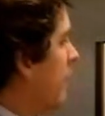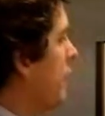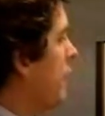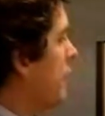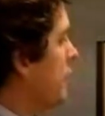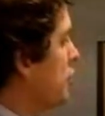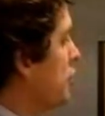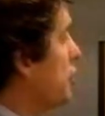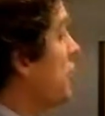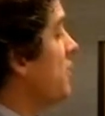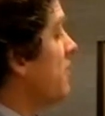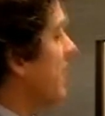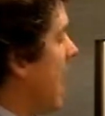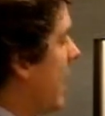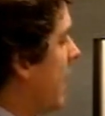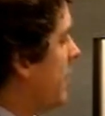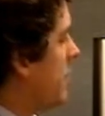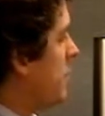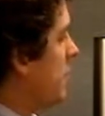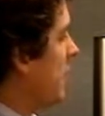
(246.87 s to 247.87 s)
finished goods
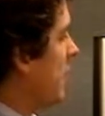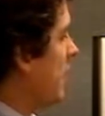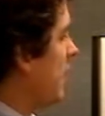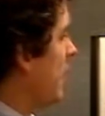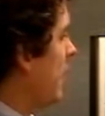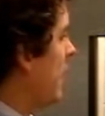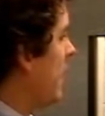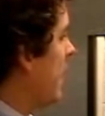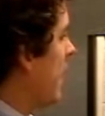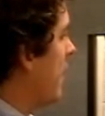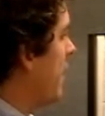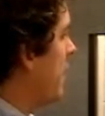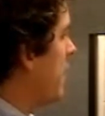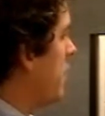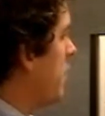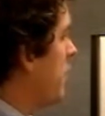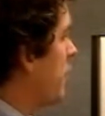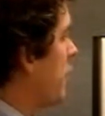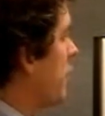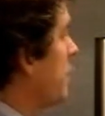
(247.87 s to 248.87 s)
at the beginning and end of
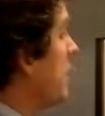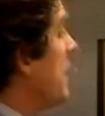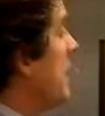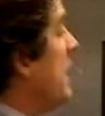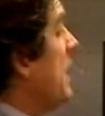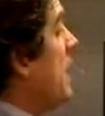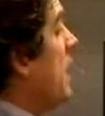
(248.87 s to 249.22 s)
the period.